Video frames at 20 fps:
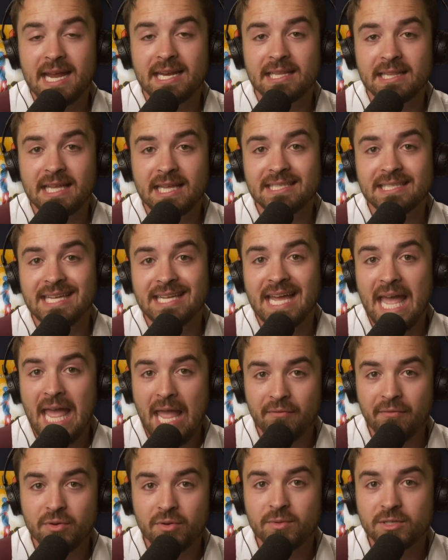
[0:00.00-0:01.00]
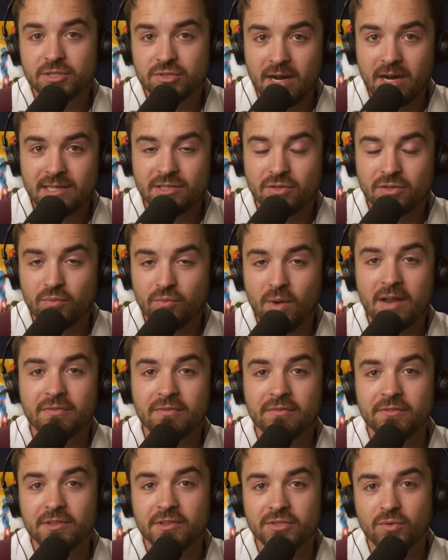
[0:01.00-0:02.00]
and it led to everyone trying to run
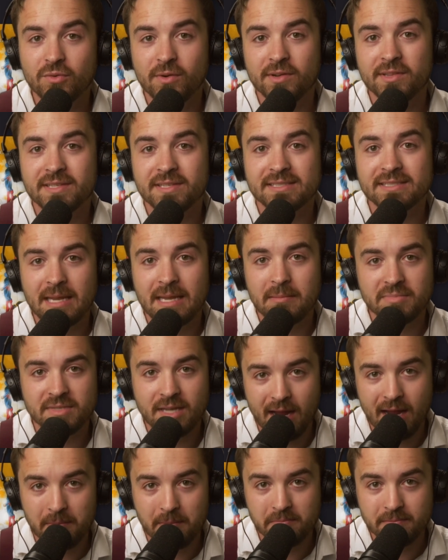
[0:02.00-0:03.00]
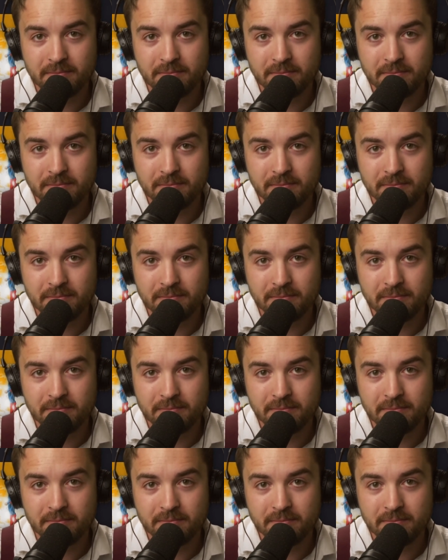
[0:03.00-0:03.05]
for the door at the same time.